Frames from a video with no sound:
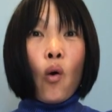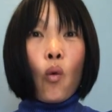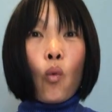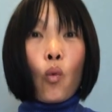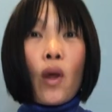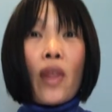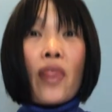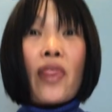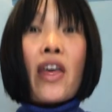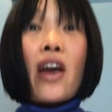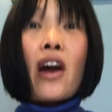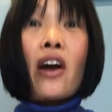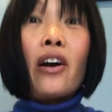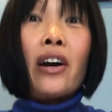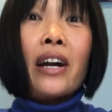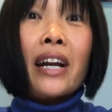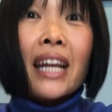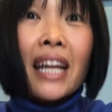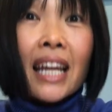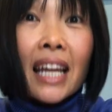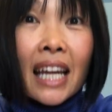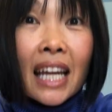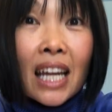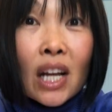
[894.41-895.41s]
when there are
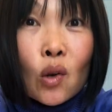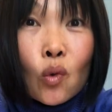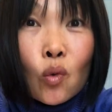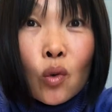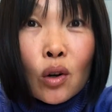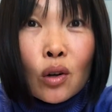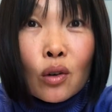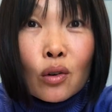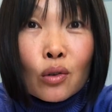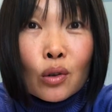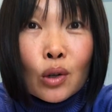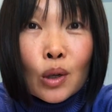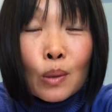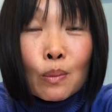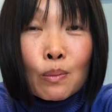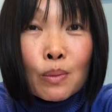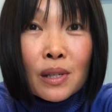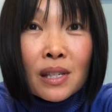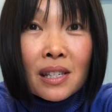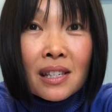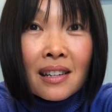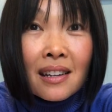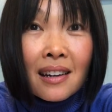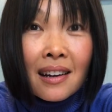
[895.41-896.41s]
equal
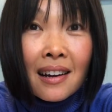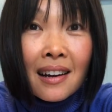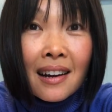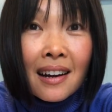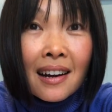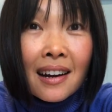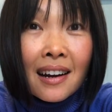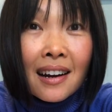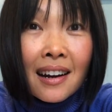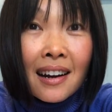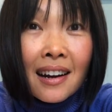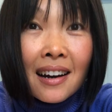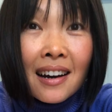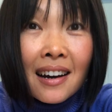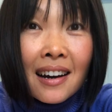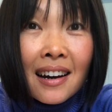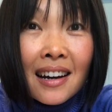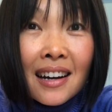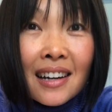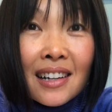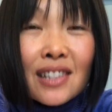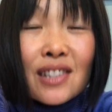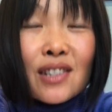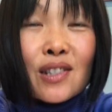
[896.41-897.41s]
groups.
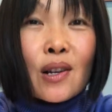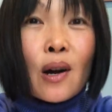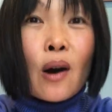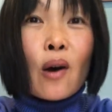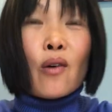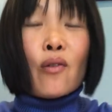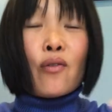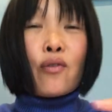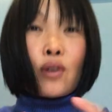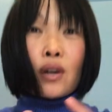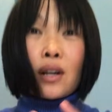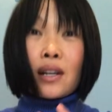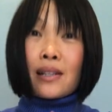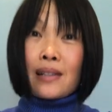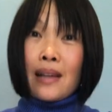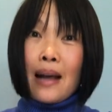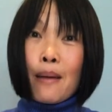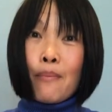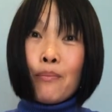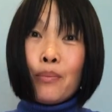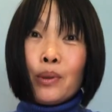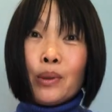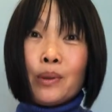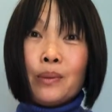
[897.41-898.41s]
So, for
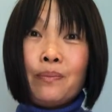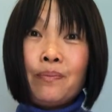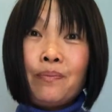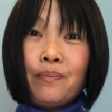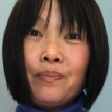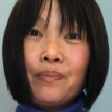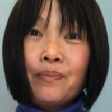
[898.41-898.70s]
example,